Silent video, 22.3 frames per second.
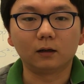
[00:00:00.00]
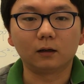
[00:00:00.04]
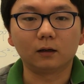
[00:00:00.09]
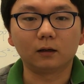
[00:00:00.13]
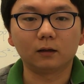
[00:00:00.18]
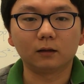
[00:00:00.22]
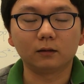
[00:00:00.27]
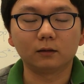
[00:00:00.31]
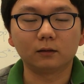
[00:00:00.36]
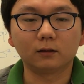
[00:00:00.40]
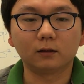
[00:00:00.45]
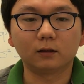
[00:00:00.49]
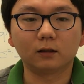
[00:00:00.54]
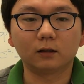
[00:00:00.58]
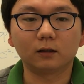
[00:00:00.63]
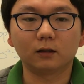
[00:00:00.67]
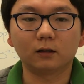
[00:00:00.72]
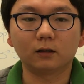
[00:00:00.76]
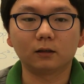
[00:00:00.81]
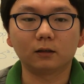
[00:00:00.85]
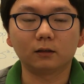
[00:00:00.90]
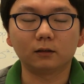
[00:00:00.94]
And
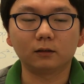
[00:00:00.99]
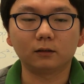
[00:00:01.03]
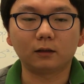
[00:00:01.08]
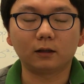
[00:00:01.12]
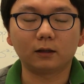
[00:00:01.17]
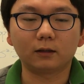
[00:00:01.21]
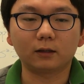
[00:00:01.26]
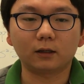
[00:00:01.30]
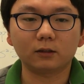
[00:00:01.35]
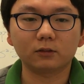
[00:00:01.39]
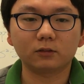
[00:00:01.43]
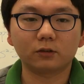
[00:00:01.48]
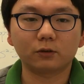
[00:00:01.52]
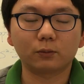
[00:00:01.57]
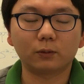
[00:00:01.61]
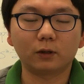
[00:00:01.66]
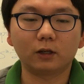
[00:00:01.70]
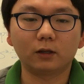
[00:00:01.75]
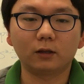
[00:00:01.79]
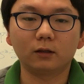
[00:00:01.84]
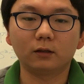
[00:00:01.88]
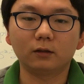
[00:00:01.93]
another
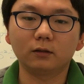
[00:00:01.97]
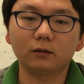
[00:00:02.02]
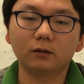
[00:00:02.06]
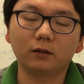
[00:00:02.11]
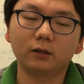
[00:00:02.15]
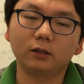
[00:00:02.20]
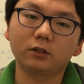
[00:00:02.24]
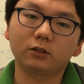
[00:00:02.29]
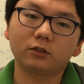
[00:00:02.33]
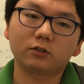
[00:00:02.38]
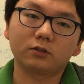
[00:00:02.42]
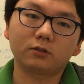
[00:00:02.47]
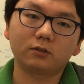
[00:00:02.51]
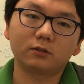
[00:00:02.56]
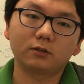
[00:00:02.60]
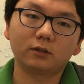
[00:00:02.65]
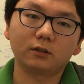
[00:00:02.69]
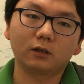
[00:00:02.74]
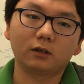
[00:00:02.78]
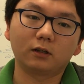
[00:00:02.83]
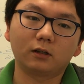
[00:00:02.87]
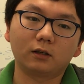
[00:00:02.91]
one
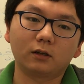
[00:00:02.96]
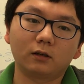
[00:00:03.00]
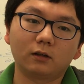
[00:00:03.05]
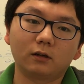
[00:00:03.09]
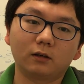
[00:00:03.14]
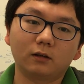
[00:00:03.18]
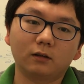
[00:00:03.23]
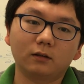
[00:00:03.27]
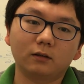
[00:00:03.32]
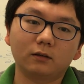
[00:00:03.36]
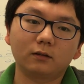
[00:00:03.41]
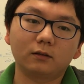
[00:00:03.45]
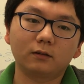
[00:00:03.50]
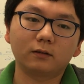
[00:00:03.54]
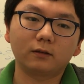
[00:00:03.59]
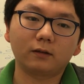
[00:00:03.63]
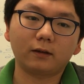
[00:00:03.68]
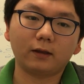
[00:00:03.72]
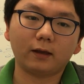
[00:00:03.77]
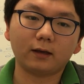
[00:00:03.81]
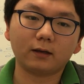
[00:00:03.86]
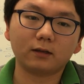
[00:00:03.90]
is
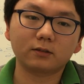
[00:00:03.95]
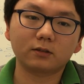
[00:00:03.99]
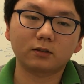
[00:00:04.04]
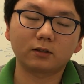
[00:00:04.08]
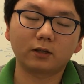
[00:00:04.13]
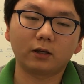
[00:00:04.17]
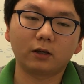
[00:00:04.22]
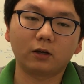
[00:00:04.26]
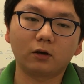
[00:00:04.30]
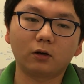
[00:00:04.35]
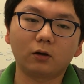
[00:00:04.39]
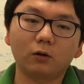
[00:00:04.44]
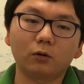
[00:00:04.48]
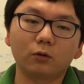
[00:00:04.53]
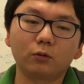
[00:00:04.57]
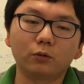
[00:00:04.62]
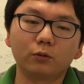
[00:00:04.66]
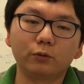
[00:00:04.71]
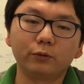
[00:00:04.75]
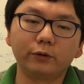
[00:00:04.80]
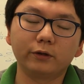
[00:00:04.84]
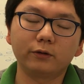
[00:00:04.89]
textile
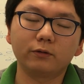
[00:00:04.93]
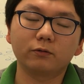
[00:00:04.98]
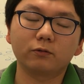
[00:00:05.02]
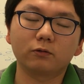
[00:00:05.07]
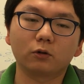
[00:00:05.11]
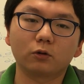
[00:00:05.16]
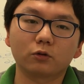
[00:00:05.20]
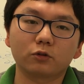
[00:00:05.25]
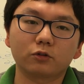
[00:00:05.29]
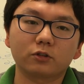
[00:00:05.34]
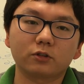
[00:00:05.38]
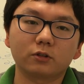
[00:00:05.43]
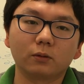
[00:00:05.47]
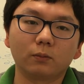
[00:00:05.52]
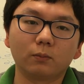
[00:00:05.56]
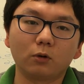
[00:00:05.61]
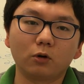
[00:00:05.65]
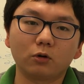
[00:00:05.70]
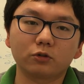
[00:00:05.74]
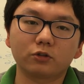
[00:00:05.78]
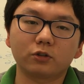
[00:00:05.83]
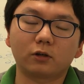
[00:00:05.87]
reinforced
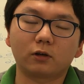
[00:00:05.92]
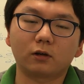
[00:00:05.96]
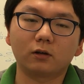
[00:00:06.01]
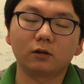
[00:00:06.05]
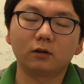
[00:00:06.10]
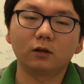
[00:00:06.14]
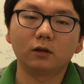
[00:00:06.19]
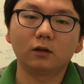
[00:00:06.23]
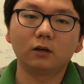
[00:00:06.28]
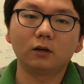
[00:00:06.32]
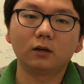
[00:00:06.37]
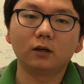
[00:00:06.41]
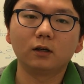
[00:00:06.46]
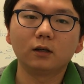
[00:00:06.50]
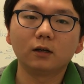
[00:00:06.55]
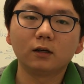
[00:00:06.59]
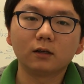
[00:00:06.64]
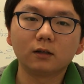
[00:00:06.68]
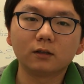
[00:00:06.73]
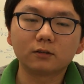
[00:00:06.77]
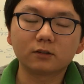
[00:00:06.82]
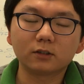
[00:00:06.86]
mortar.
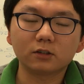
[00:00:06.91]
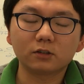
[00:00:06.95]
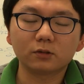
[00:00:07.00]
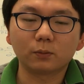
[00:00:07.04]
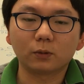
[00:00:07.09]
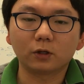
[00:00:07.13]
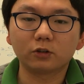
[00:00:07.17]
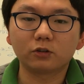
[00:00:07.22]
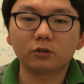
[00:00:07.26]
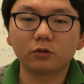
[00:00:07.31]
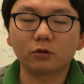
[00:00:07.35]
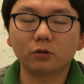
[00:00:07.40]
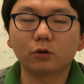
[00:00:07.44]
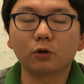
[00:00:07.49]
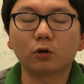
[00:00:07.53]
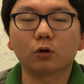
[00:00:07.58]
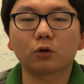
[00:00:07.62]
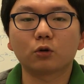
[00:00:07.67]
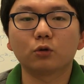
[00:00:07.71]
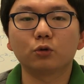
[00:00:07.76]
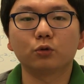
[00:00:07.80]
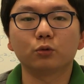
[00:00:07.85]
This
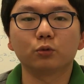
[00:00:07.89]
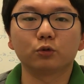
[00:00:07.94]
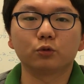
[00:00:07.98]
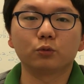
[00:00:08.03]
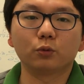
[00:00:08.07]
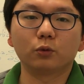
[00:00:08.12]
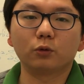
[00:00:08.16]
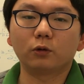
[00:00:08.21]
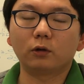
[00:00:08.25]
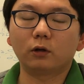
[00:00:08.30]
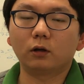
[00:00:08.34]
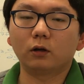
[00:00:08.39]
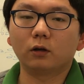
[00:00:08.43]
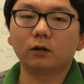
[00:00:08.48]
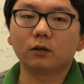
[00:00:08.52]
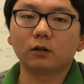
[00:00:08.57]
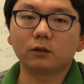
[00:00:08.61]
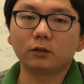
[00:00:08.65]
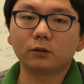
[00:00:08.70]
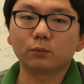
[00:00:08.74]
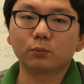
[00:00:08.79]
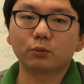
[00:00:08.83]
material could
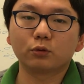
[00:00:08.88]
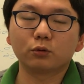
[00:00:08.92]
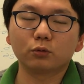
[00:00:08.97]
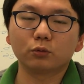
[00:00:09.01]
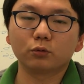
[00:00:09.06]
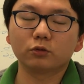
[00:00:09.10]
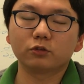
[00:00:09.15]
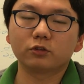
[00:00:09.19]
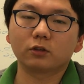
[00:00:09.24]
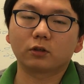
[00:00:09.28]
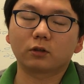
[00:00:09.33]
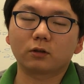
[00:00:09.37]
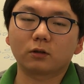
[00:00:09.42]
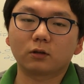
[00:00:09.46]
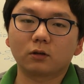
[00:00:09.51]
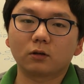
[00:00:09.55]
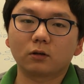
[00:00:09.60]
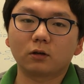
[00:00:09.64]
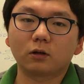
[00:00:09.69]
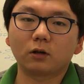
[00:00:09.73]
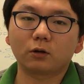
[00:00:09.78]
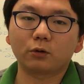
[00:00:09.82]
improve the
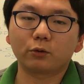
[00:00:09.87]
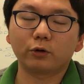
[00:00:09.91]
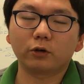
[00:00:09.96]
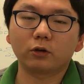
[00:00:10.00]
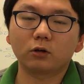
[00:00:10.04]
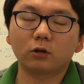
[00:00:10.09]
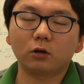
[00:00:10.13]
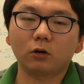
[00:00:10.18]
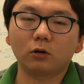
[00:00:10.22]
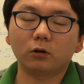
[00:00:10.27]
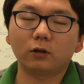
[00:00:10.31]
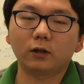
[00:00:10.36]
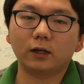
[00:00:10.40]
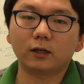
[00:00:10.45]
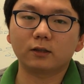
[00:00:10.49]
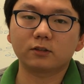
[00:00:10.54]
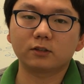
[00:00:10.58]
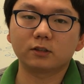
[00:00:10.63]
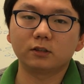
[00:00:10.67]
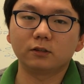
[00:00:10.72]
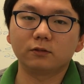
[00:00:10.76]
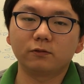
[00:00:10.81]
concrete column
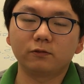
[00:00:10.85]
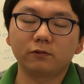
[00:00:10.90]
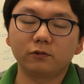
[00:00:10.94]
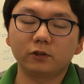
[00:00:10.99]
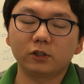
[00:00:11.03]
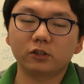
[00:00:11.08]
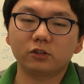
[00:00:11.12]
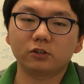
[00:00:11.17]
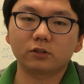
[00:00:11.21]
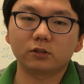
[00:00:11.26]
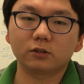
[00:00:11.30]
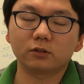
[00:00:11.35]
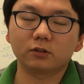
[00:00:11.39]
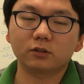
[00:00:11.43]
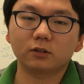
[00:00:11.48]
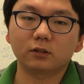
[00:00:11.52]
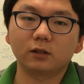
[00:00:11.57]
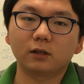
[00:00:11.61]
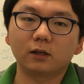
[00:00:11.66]
as efficient